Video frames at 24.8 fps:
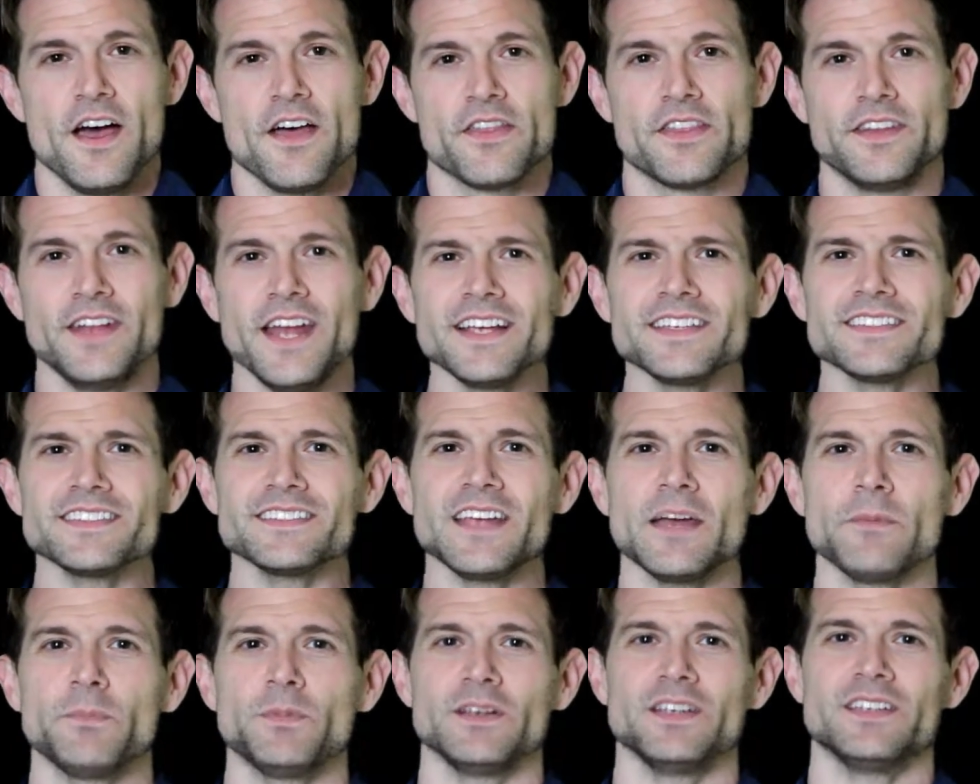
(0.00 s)
The next
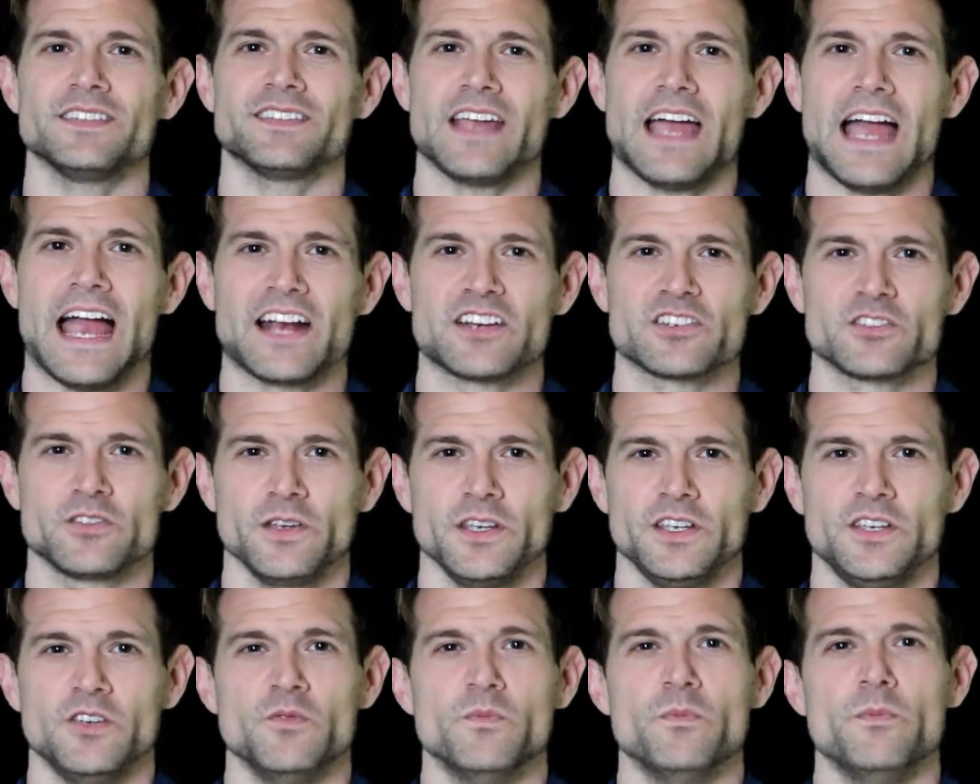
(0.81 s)
step is
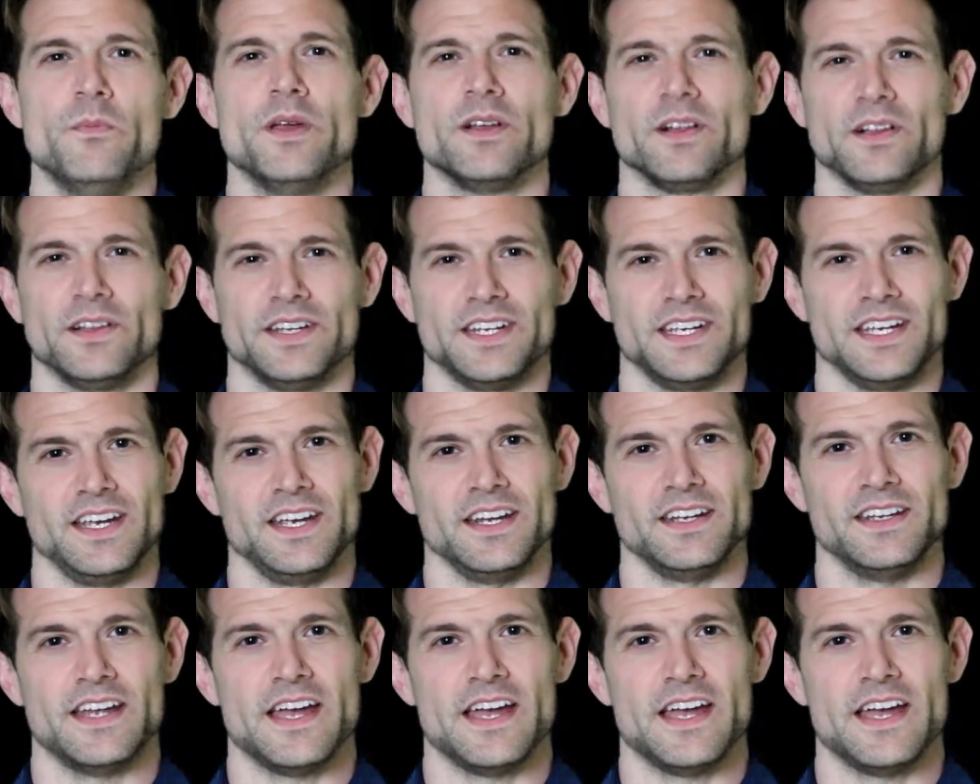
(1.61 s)
actually humility.